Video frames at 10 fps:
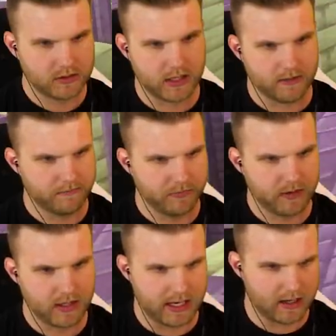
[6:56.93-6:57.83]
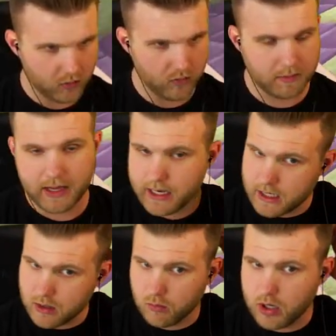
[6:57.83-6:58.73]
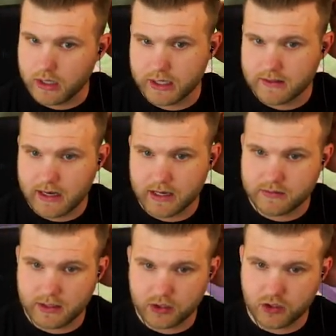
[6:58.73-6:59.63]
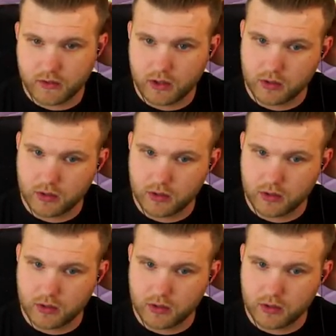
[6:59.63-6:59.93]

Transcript: Okay. Now we made it here. We're on to like the next section of the little